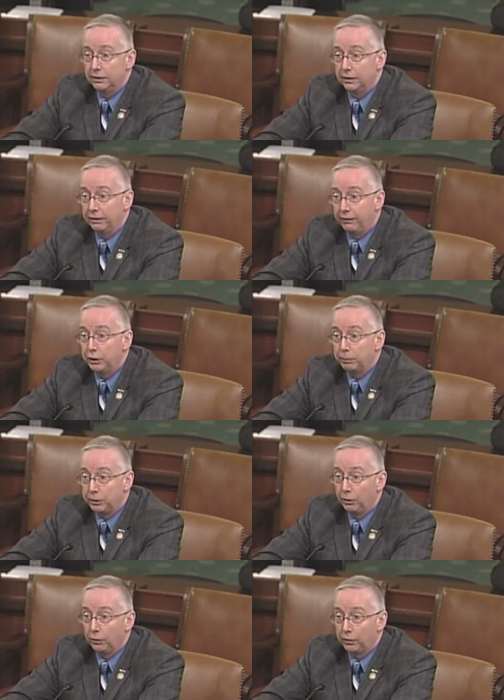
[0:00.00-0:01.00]
the base
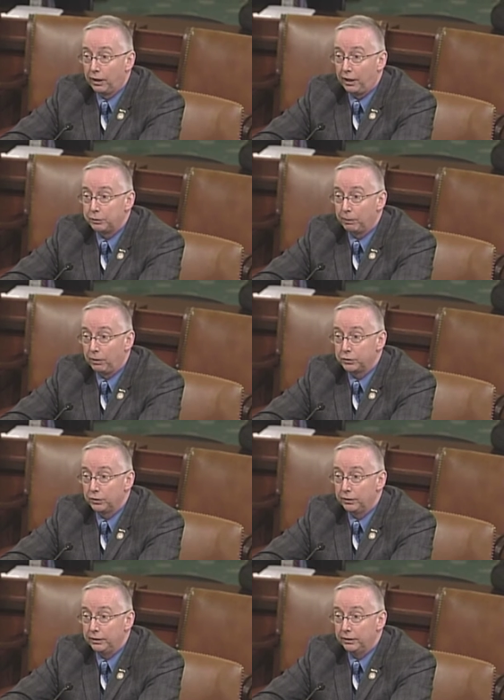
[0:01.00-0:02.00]
material cost, but
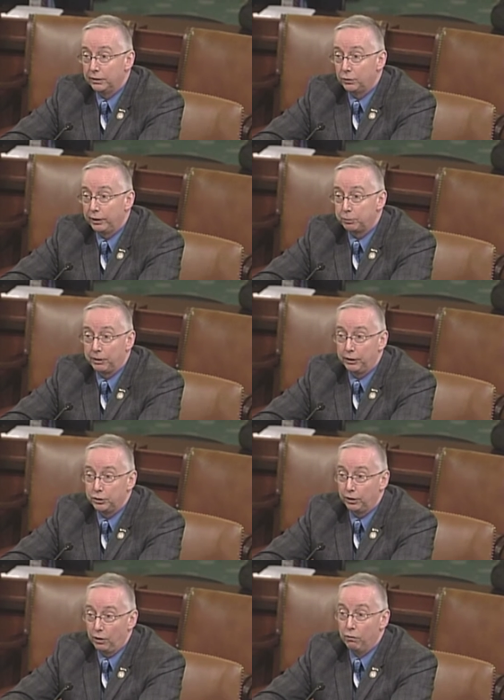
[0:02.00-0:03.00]
also the
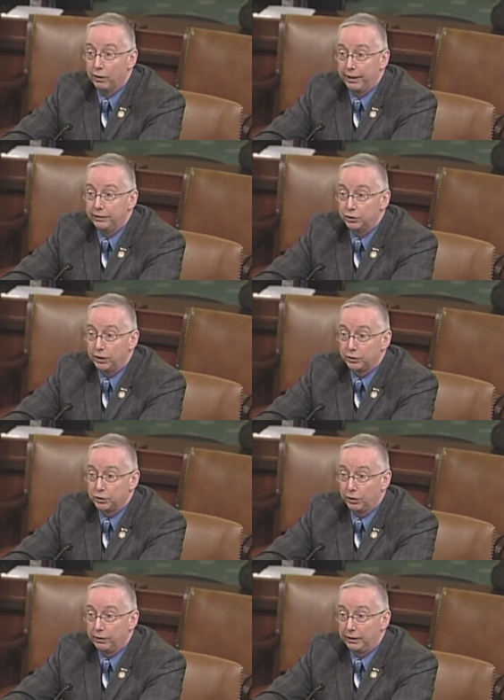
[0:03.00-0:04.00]
transportation and overhead that's
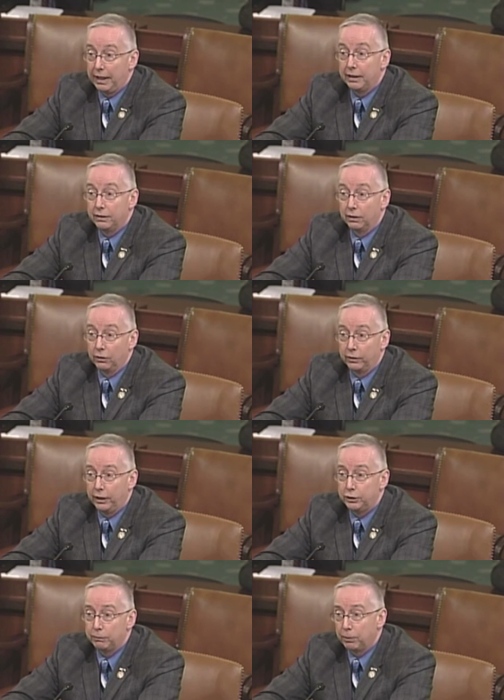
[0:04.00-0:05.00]
necessary to get it to the
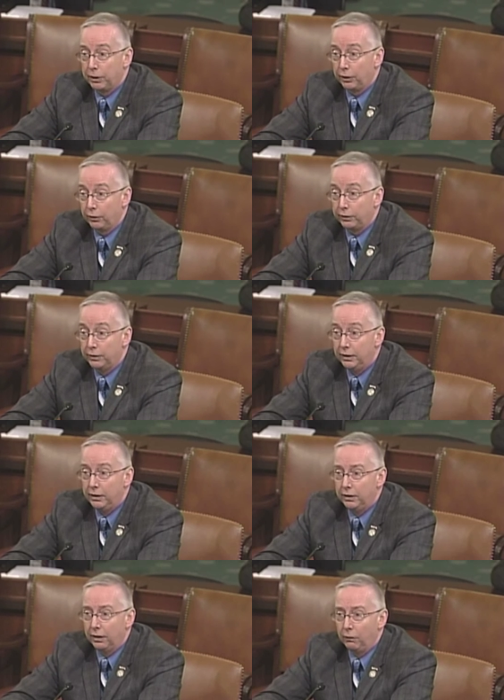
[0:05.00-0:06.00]
location, particularly
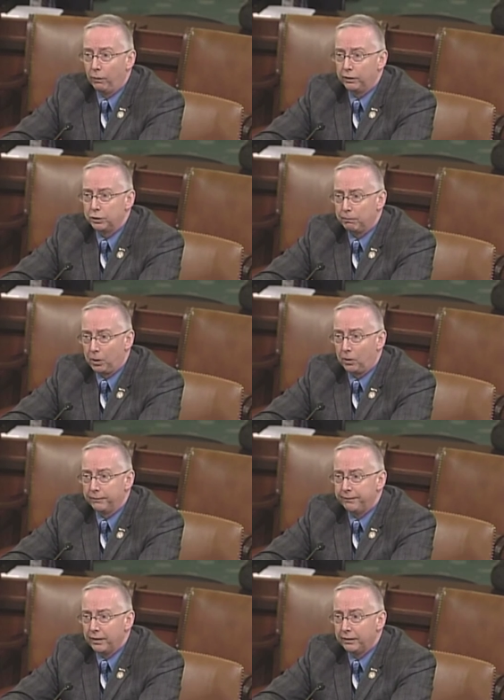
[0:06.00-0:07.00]
when it's in bulk.